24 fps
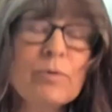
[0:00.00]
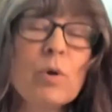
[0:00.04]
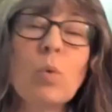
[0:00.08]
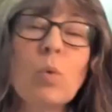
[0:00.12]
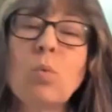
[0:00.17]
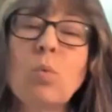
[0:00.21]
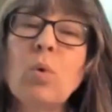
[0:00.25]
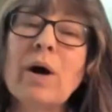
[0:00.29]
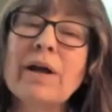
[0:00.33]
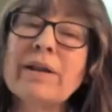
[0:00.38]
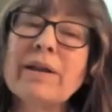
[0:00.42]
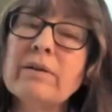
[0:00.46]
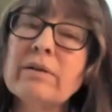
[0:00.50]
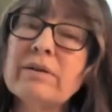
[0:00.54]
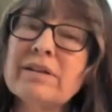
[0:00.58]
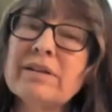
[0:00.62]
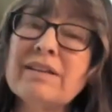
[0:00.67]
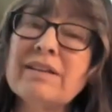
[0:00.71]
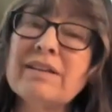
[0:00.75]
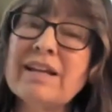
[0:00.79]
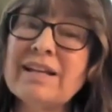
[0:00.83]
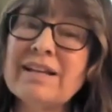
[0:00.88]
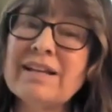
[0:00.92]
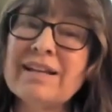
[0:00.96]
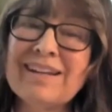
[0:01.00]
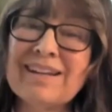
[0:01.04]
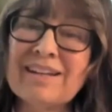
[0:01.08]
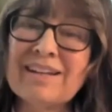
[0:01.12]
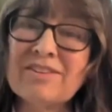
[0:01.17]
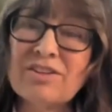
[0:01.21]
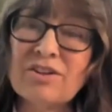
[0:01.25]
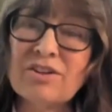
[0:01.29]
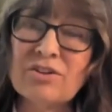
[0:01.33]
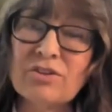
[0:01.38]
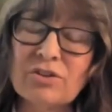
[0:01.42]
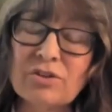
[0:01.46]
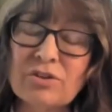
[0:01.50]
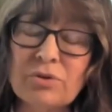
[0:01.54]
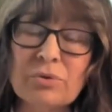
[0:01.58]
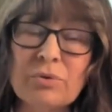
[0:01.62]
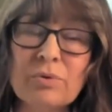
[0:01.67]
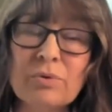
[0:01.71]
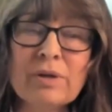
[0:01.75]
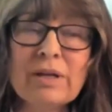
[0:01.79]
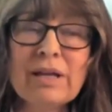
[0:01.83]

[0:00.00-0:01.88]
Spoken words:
What did they need to do?